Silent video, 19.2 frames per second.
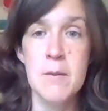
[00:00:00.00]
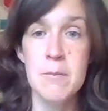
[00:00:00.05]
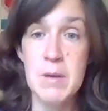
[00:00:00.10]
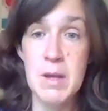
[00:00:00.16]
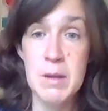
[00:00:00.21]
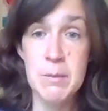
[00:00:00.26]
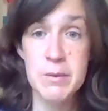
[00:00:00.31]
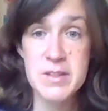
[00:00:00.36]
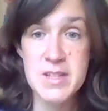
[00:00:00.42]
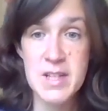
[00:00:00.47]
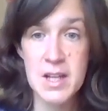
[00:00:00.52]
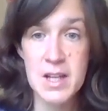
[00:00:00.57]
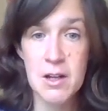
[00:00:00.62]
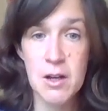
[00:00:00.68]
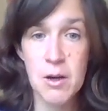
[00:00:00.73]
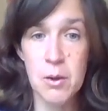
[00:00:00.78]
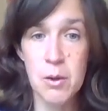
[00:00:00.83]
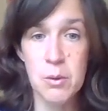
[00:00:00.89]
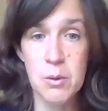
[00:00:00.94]
people say
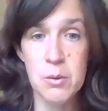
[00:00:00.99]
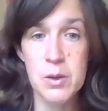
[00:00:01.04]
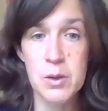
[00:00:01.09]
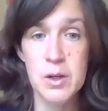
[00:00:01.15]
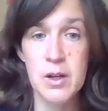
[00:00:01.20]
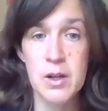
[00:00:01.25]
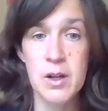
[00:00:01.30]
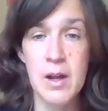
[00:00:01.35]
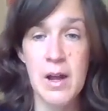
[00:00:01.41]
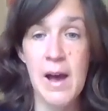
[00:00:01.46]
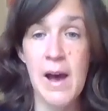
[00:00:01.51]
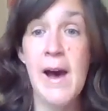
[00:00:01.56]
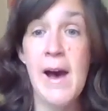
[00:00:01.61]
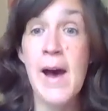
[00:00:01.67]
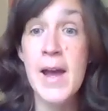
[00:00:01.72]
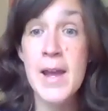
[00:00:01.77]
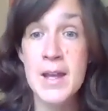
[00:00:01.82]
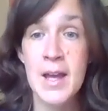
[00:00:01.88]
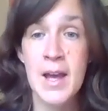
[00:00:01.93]
no.
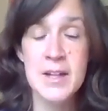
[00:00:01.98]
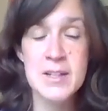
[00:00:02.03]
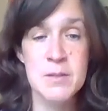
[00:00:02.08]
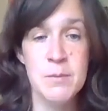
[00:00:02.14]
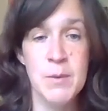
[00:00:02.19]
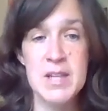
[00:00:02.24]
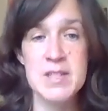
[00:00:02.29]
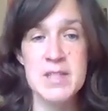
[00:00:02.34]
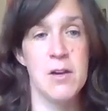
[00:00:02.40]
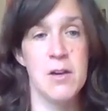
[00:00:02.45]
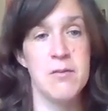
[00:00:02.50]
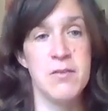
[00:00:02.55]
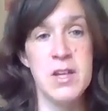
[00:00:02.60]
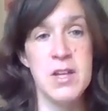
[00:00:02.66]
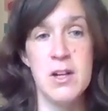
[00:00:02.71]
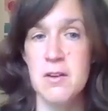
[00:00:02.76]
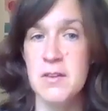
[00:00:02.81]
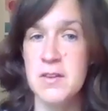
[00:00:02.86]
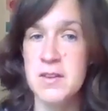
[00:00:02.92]
I catch myself
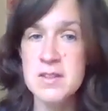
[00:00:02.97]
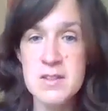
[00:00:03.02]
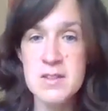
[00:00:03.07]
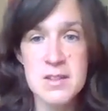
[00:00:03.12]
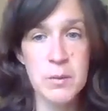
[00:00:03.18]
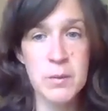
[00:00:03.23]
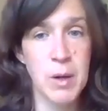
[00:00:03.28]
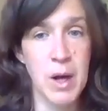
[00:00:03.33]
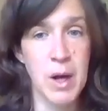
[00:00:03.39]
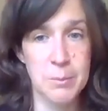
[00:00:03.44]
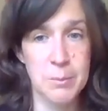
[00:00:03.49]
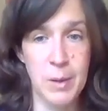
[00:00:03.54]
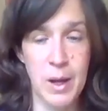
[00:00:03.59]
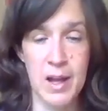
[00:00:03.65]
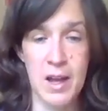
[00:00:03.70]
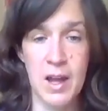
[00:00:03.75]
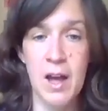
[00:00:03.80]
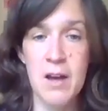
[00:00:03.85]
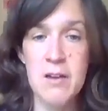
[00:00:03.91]
here. This is the problem
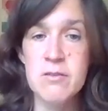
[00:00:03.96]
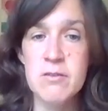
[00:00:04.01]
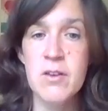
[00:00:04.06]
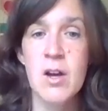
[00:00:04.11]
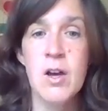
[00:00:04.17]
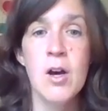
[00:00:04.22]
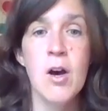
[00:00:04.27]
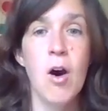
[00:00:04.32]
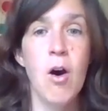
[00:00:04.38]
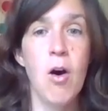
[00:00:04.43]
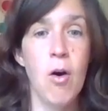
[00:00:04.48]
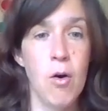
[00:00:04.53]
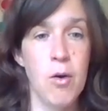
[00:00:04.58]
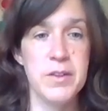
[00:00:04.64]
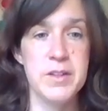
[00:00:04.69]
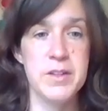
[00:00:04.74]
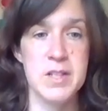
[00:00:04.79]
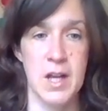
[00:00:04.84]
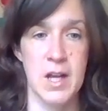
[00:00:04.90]
I have
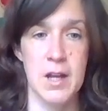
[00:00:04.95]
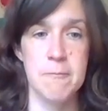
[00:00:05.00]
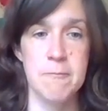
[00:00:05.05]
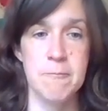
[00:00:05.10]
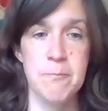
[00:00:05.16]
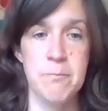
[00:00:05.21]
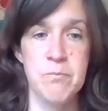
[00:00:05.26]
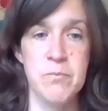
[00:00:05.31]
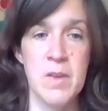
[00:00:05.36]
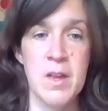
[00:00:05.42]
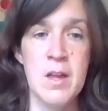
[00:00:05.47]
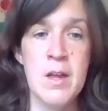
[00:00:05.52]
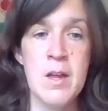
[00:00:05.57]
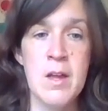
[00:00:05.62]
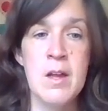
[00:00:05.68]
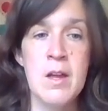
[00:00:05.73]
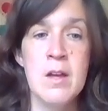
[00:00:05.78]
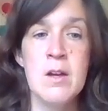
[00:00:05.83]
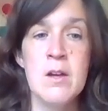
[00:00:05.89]
all the time.
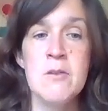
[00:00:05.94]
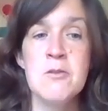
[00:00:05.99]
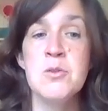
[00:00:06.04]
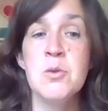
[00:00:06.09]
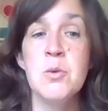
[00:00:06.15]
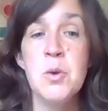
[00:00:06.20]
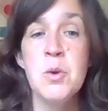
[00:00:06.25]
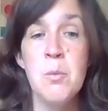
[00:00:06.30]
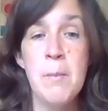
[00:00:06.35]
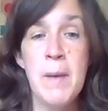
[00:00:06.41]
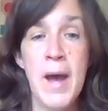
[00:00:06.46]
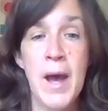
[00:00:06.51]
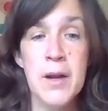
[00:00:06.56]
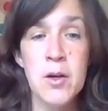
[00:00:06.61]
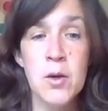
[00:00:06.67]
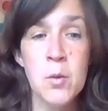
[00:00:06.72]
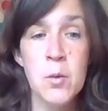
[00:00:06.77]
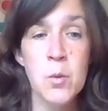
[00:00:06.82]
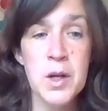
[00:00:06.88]
So no
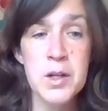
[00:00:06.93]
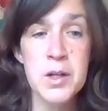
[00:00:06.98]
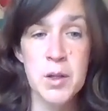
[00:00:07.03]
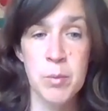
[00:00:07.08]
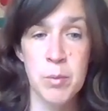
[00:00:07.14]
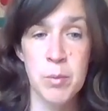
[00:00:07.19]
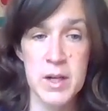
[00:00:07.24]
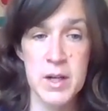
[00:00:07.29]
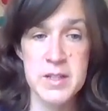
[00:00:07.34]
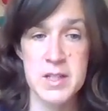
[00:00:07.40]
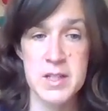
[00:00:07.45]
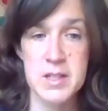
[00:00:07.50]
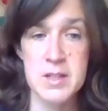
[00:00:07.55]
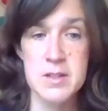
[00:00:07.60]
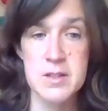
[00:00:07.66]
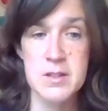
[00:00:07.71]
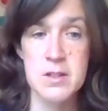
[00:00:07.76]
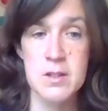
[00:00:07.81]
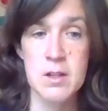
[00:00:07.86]
matter what your price
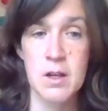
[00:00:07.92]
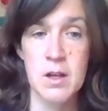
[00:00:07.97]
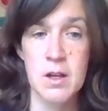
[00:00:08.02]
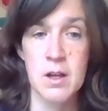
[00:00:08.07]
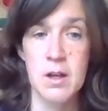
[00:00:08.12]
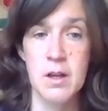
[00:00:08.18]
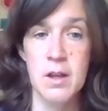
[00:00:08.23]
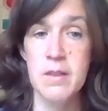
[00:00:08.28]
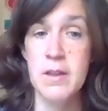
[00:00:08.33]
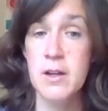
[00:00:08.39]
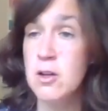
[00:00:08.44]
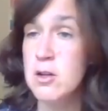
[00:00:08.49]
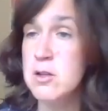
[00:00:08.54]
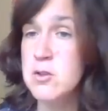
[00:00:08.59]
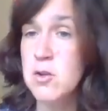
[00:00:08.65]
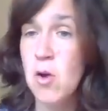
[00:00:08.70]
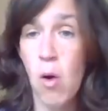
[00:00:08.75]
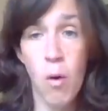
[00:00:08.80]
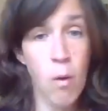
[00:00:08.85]
is, there
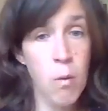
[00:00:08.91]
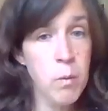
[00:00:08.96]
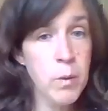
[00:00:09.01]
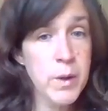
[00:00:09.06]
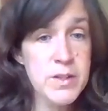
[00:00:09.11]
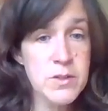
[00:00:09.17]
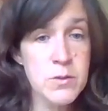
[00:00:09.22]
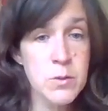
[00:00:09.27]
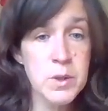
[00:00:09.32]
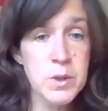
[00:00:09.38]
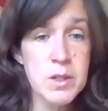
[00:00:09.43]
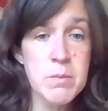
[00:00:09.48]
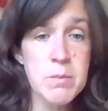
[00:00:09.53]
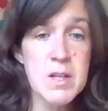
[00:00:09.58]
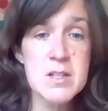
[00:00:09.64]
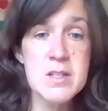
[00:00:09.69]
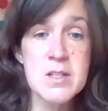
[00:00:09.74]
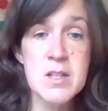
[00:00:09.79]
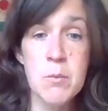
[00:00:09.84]
is always going to
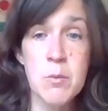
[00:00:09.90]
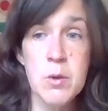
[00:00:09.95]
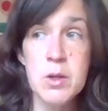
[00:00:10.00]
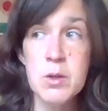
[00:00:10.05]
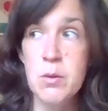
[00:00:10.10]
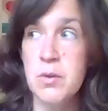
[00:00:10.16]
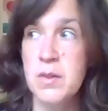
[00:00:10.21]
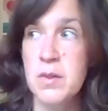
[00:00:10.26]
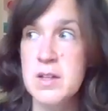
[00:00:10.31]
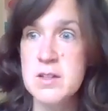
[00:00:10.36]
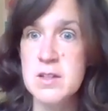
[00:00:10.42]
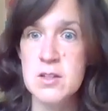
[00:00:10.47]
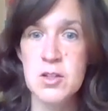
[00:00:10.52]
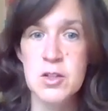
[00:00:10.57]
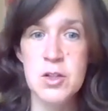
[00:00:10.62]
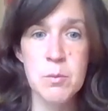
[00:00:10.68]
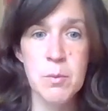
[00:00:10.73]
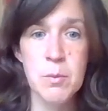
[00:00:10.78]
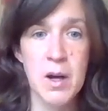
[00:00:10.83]
be someone who thinks
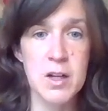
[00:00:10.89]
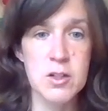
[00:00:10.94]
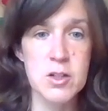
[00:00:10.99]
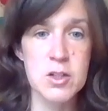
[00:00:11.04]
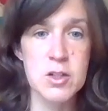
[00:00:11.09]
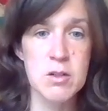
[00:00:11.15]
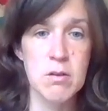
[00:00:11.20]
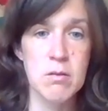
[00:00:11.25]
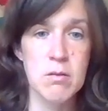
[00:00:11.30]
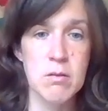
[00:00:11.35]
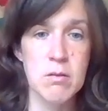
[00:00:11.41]
it's too much.